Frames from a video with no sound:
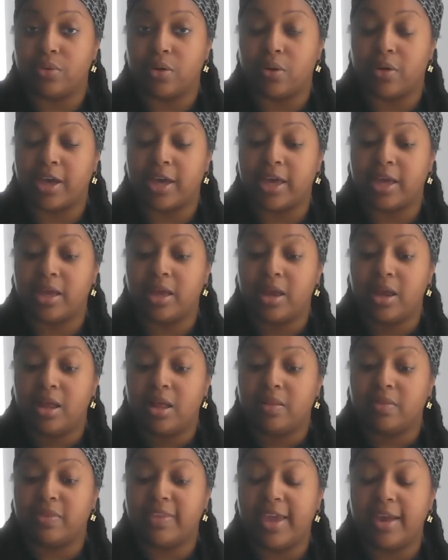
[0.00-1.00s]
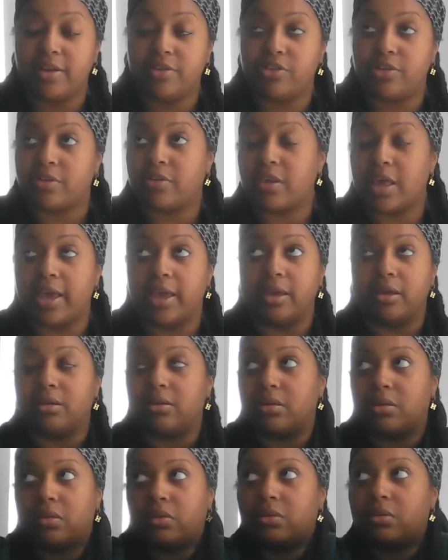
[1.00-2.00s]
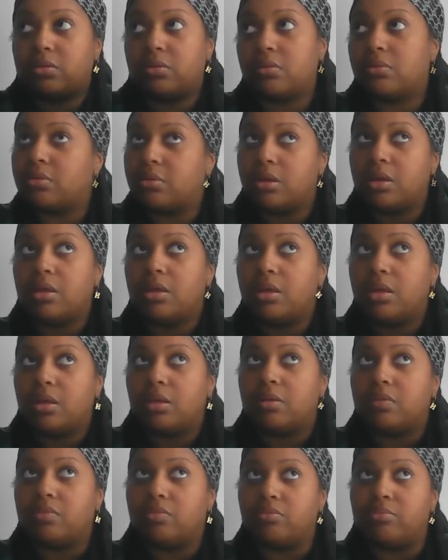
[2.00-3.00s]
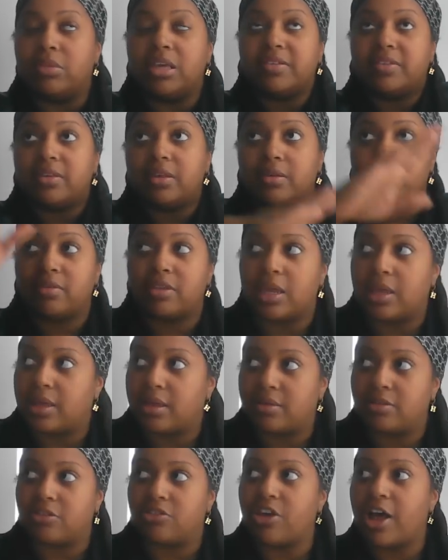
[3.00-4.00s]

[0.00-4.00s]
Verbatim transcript: Okay. They're just like, missing things,